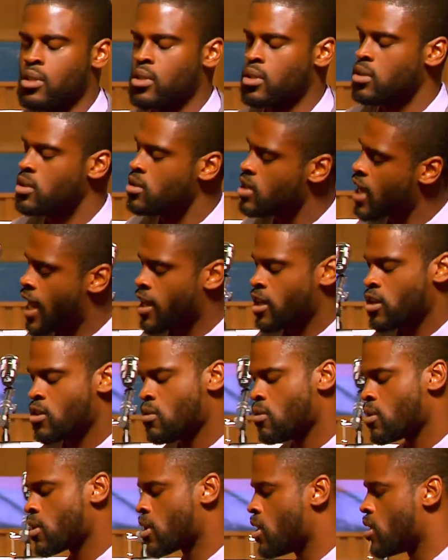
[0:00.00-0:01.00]
You got it
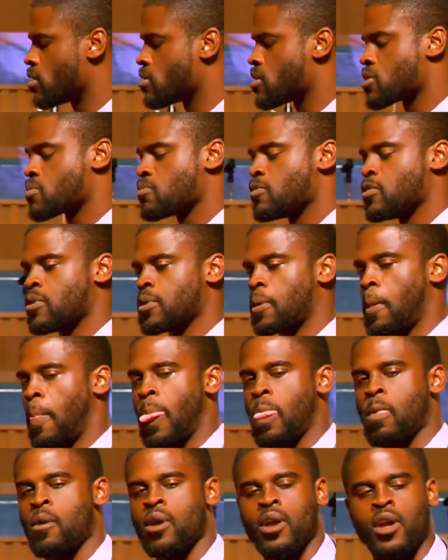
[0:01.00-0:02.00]
going on this morning.
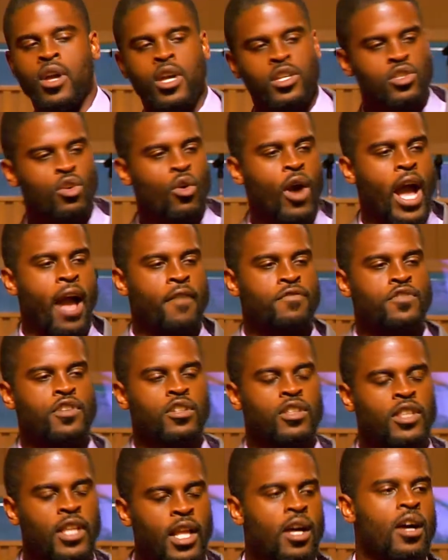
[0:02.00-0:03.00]
So after
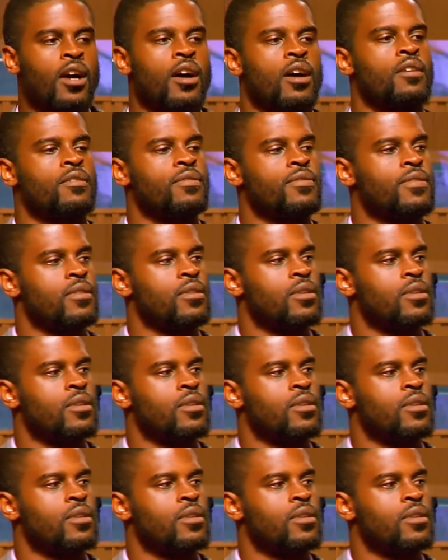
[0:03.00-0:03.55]
love,